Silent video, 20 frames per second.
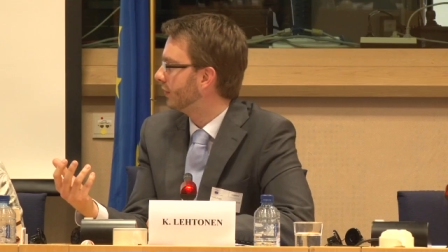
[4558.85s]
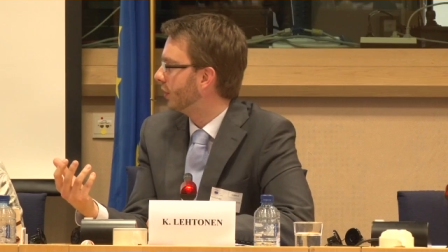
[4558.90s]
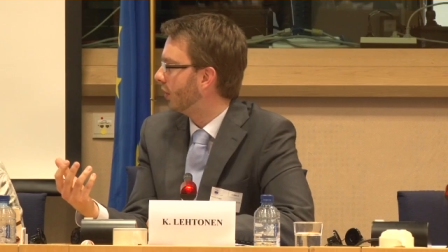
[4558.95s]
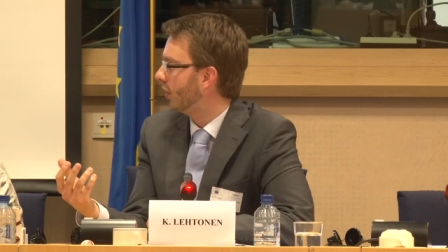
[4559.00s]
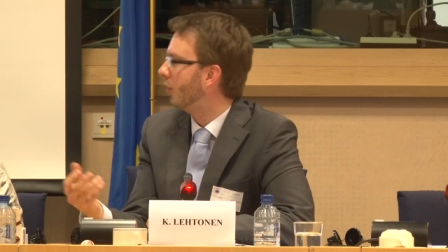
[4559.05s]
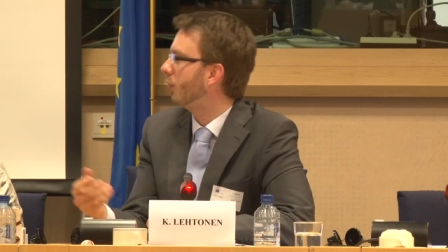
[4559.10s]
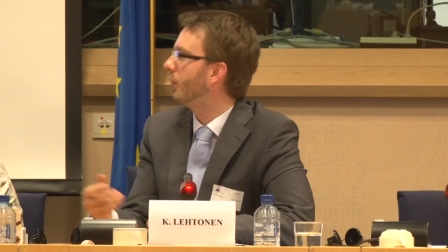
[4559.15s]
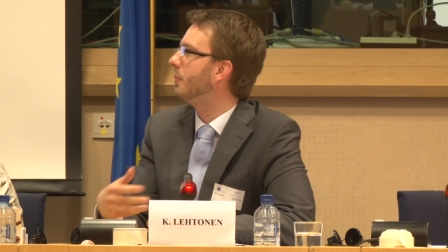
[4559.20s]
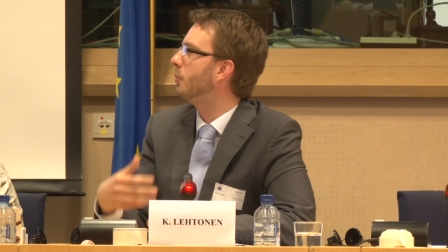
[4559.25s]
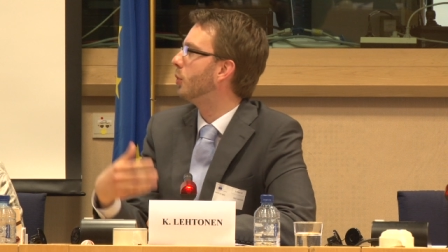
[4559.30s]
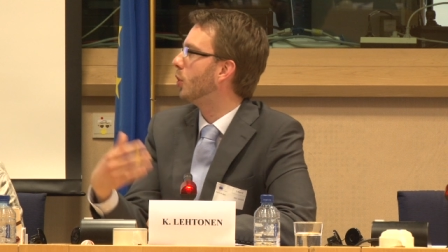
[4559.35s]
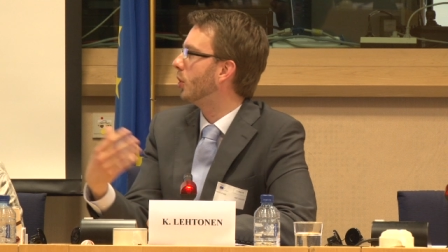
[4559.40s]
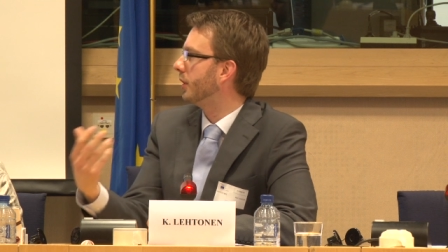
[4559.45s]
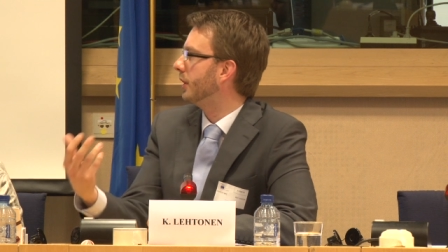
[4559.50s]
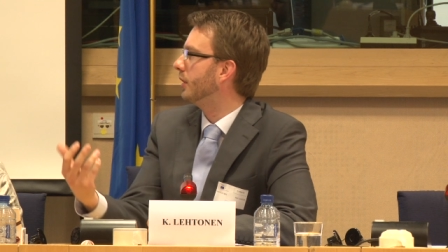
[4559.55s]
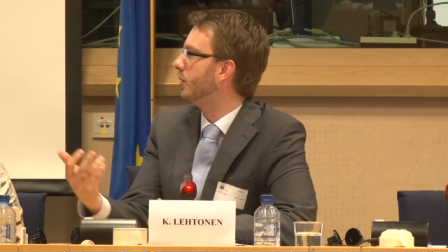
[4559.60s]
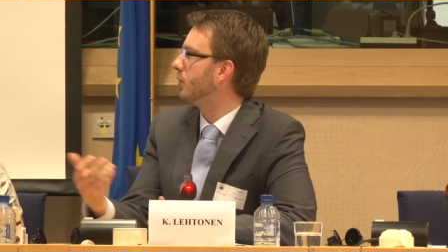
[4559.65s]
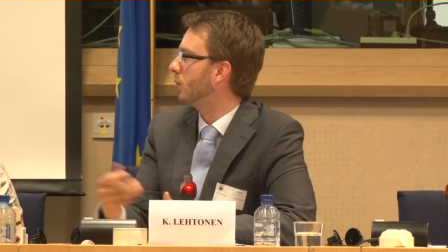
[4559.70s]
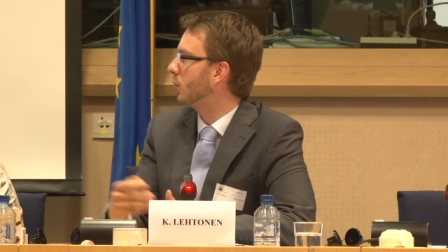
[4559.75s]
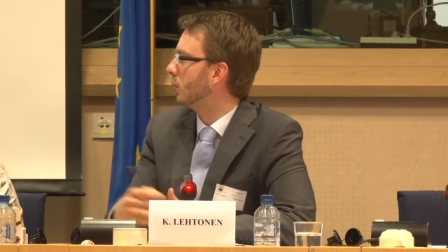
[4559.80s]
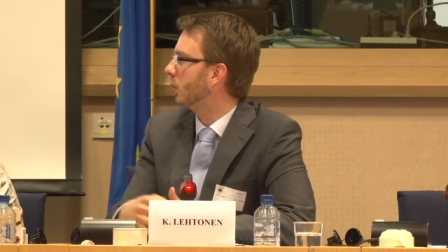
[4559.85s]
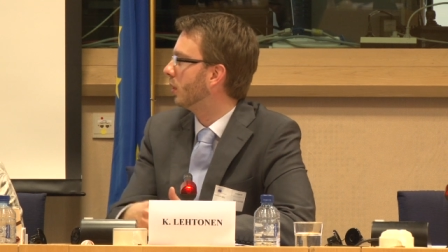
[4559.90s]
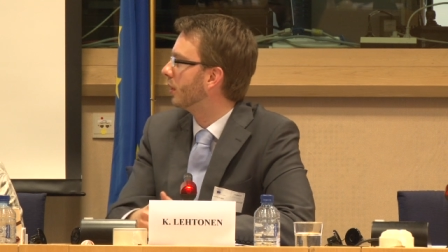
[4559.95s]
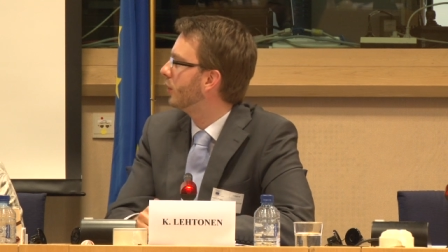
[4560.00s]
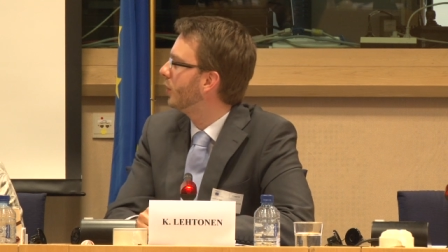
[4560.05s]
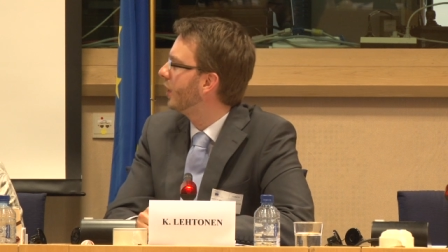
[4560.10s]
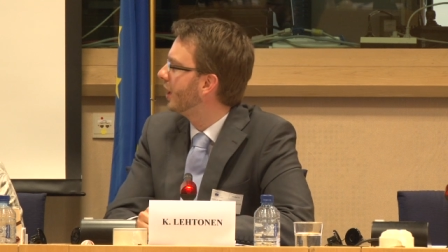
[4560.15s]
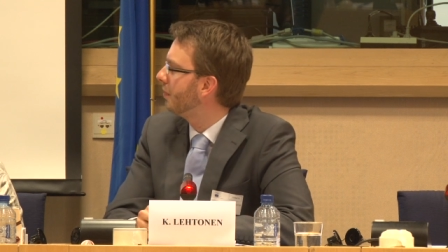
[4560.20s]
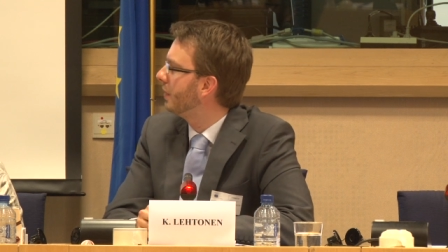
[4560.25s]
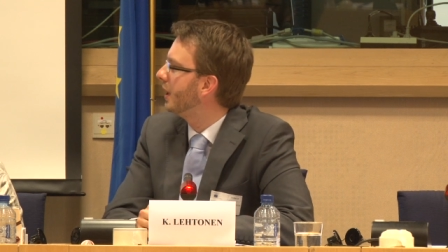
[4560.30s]
or a reporting tool,
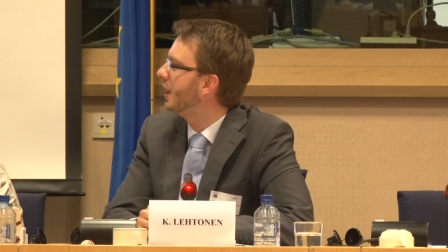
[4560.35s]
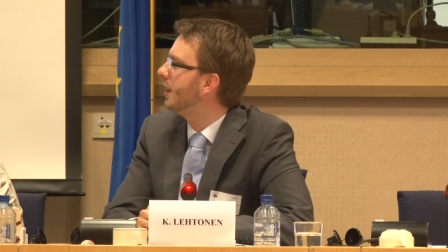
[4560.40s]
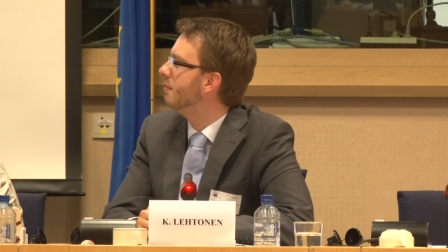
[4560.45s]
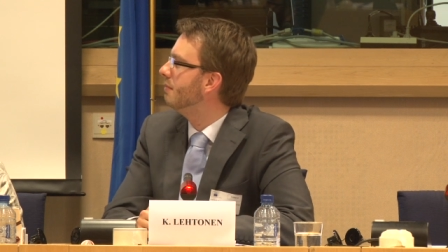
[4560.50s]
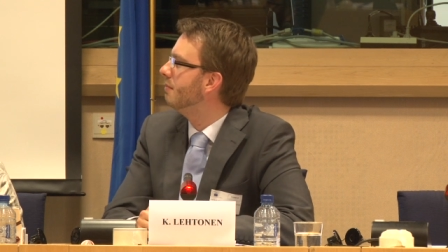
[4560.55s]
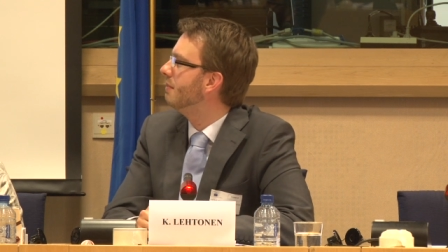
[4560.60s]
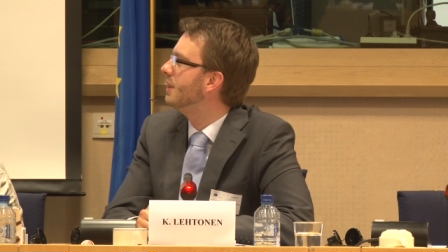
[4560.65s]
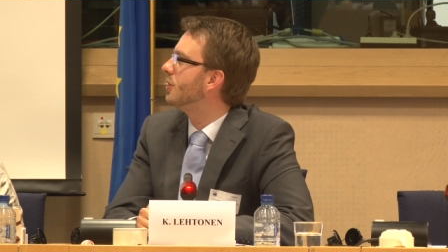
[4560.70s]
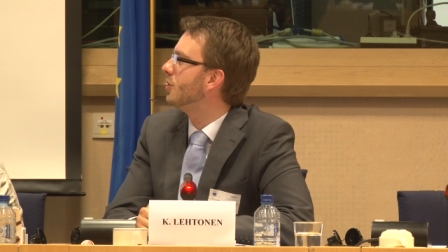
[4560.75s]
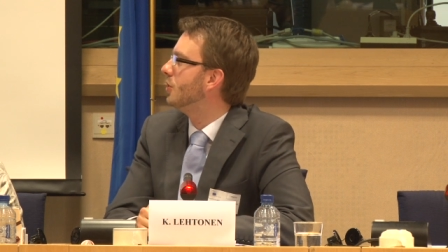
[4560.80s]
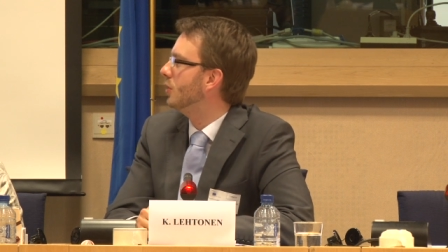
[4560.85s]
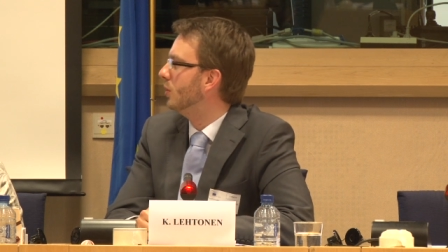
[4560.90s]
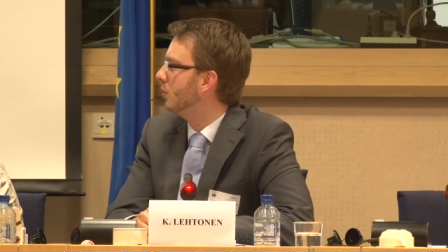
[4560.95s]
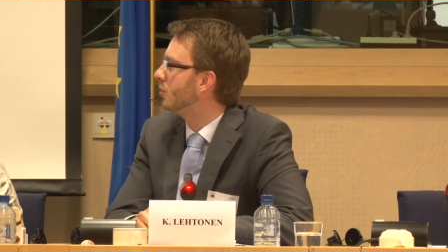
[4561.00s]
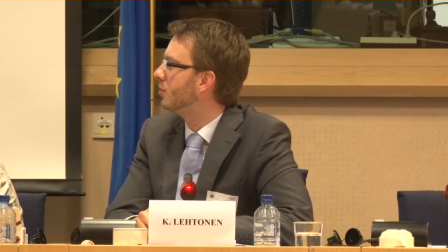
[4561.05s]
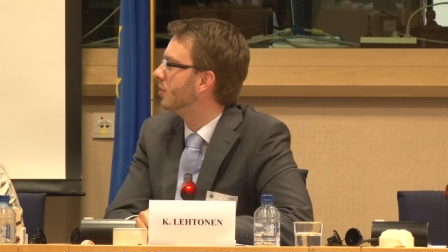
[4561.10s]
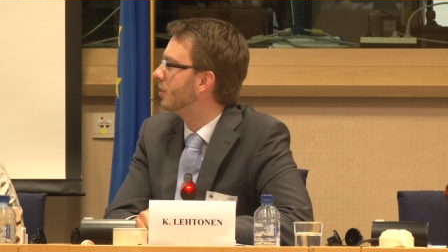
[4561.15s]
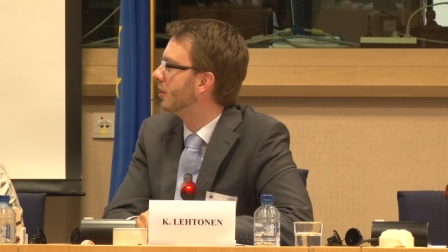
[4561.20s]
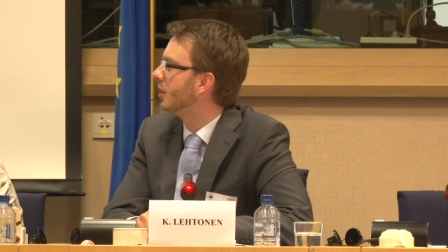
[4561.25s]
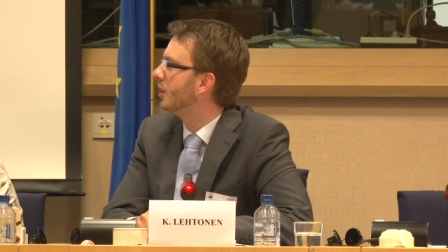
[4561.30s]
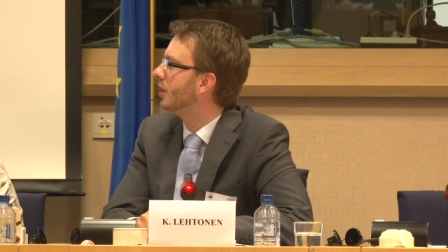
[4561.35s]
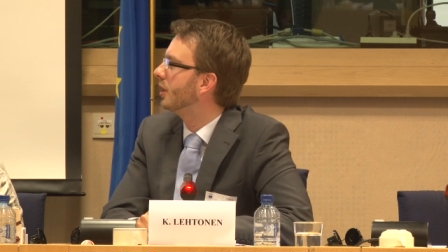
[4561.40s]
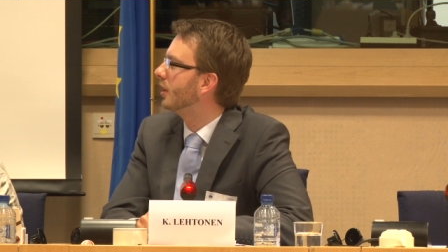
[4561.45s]
could it be misused